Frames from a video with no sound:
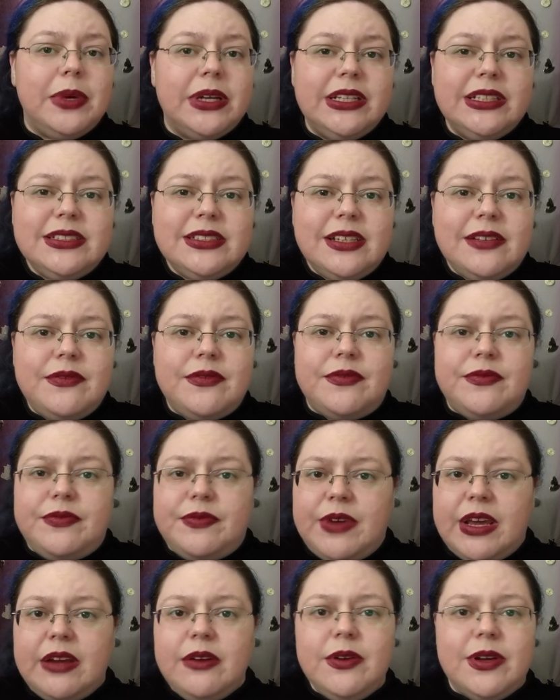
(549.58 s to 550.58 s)
But it's a
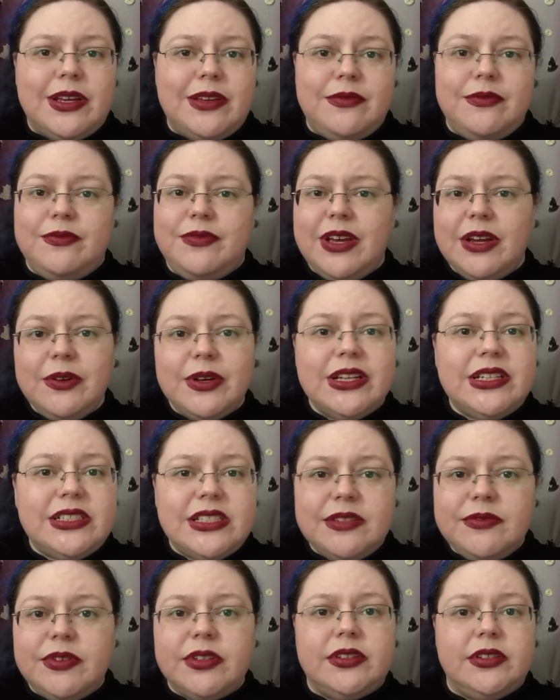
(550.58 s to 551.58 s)
very, very
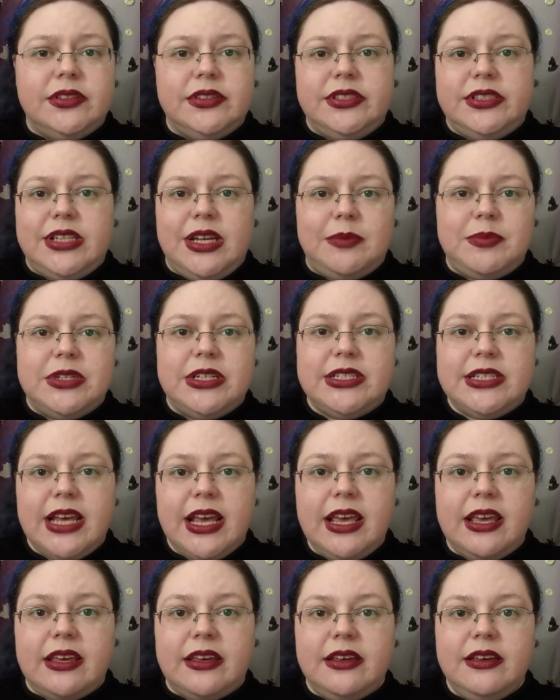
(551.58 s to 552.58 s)
difficult step to
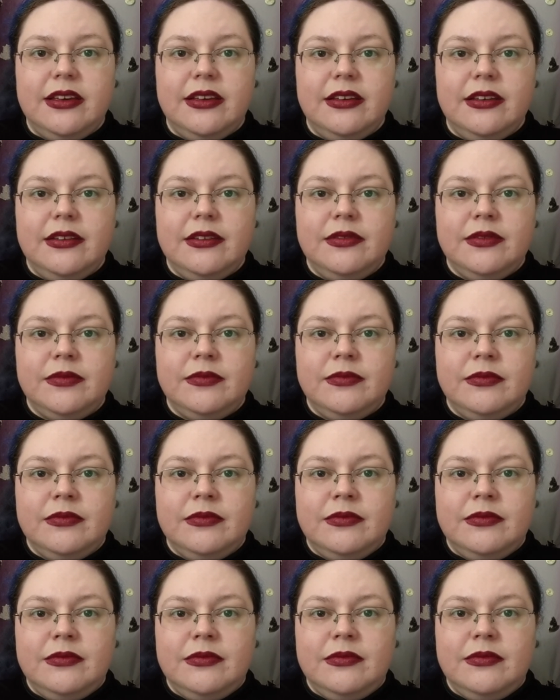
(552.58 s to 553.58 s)
take.
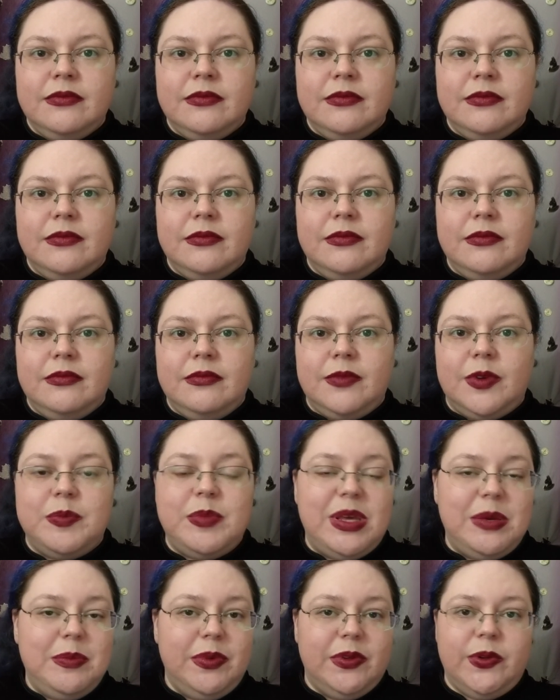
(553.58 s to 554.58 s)

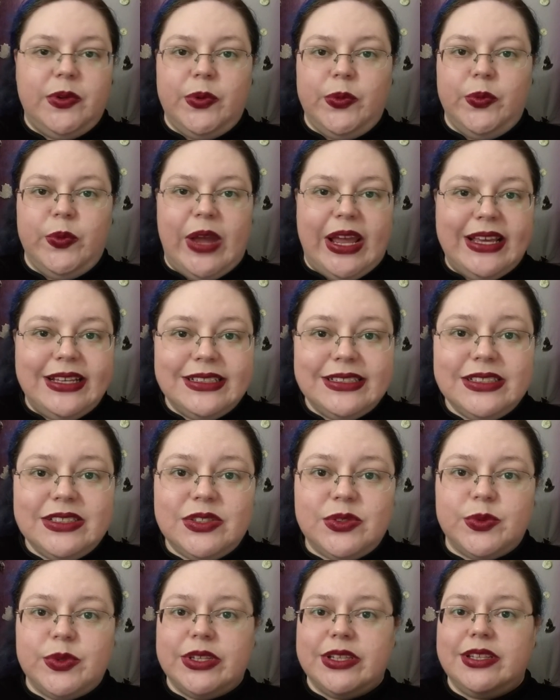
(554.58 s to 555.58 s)
When people are
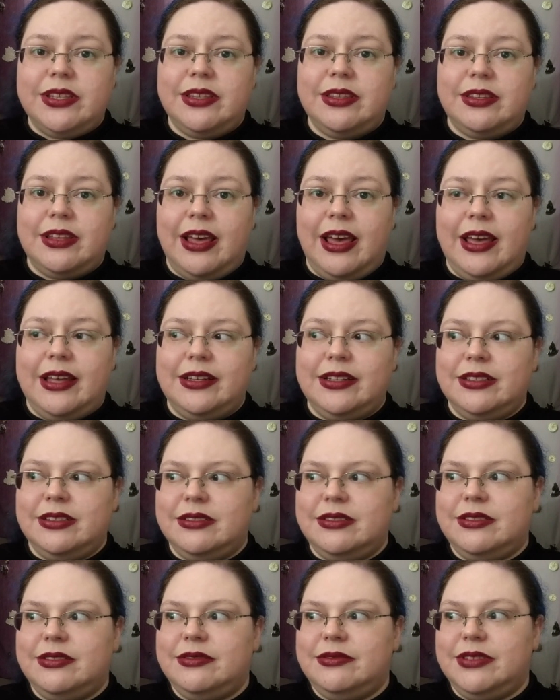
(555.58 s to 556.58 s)
raised with
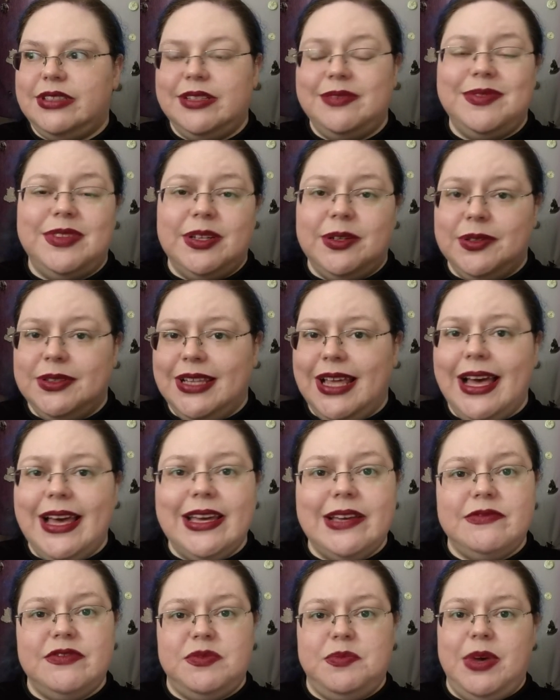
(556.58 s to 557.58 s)
and live their
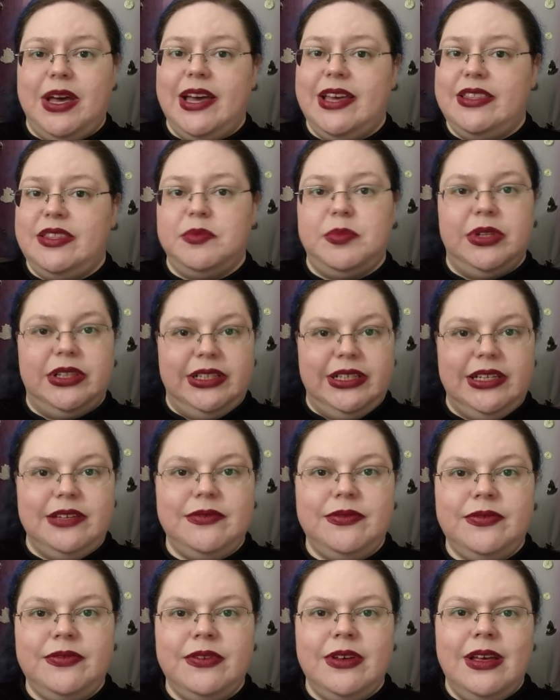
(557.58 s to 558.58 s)
lives by the
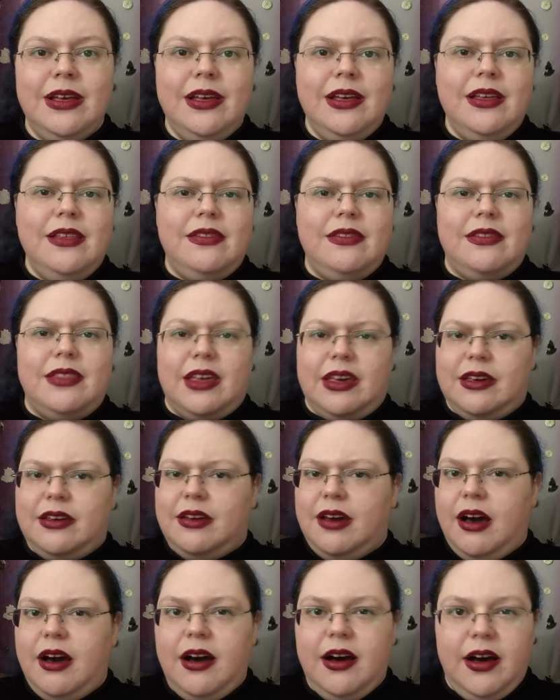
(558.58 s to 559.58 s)
belief
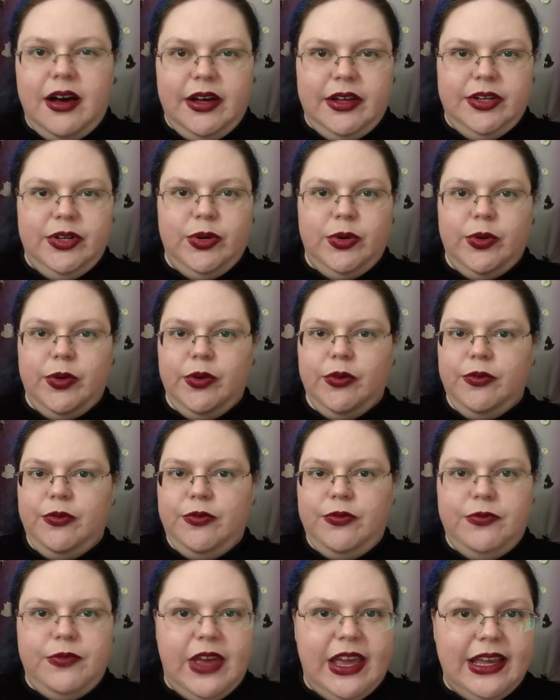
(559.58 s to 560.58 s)
that God or
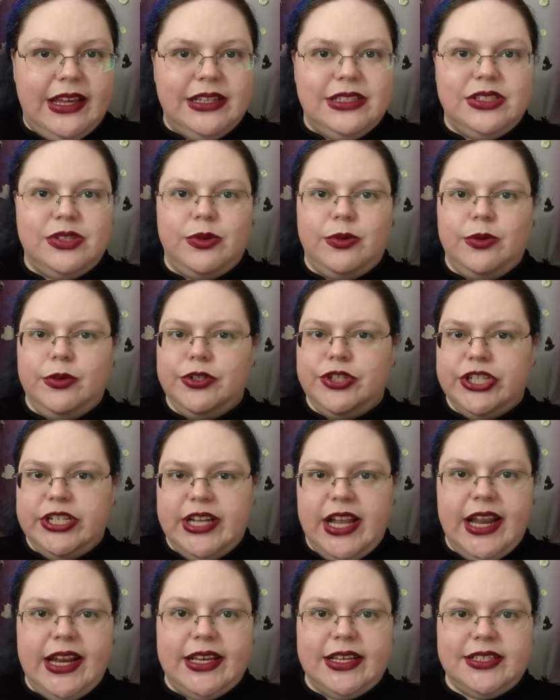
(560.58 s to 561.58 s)
fate or
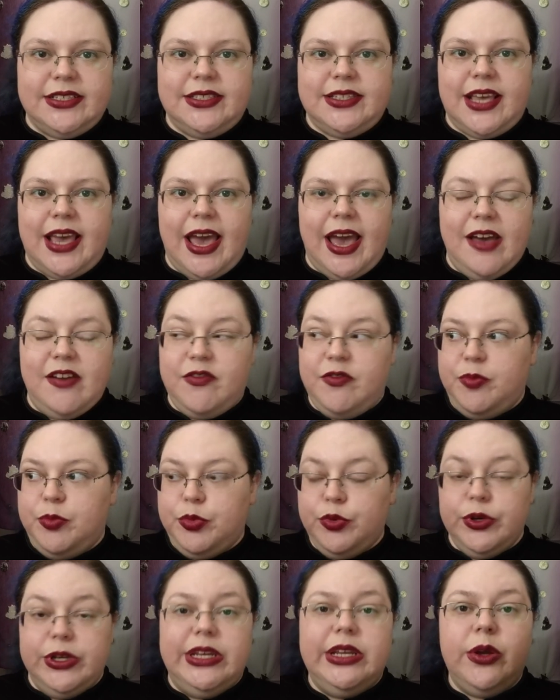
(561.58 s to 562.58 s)
genetics
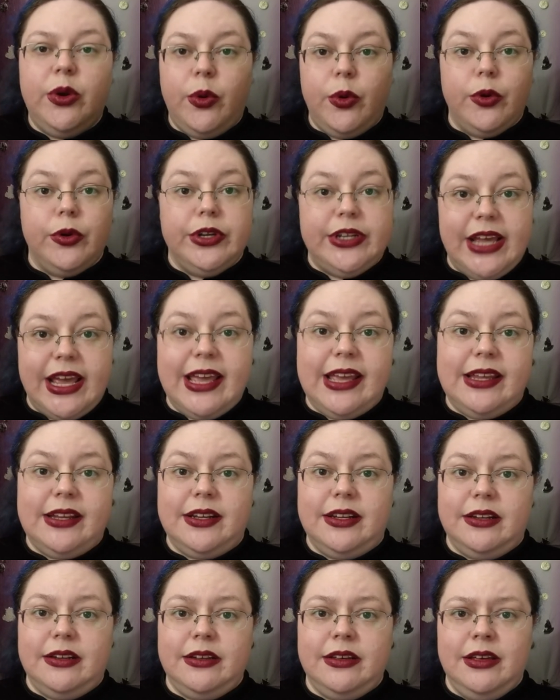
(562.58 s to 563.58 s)
have
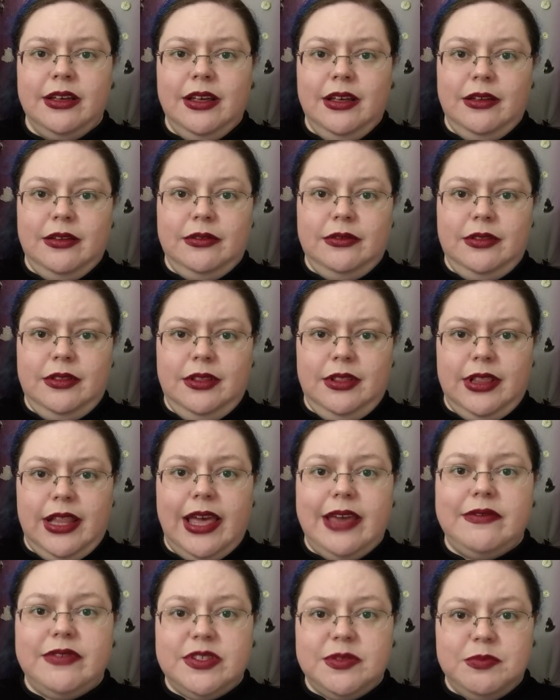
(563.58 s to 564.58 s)
preordained
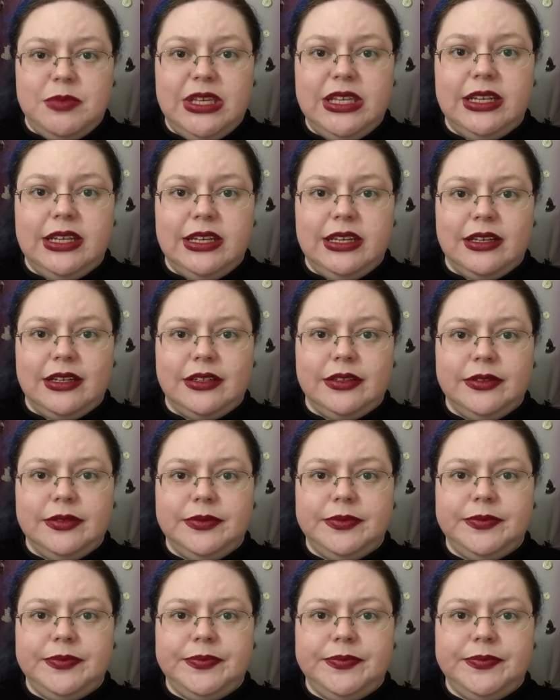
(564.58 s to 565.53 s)
life's meaning,